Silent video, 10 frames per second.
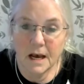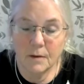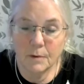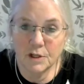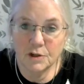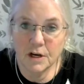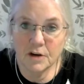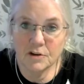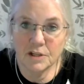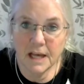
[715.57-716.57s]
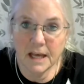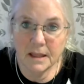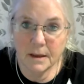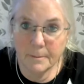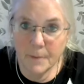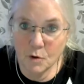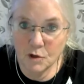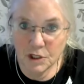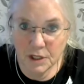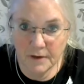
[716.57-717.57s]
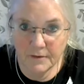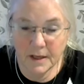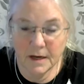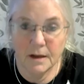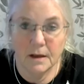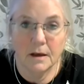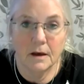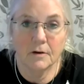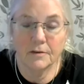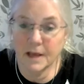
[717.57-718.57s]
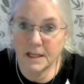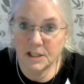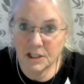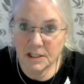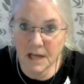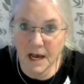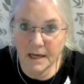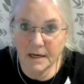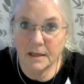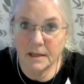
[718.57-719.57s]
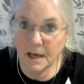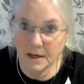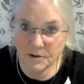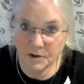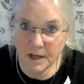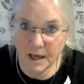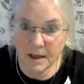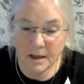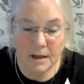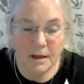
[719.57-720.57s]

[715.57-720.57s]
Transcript: I want you to understand the emotion of it. Her son has just died yesterday.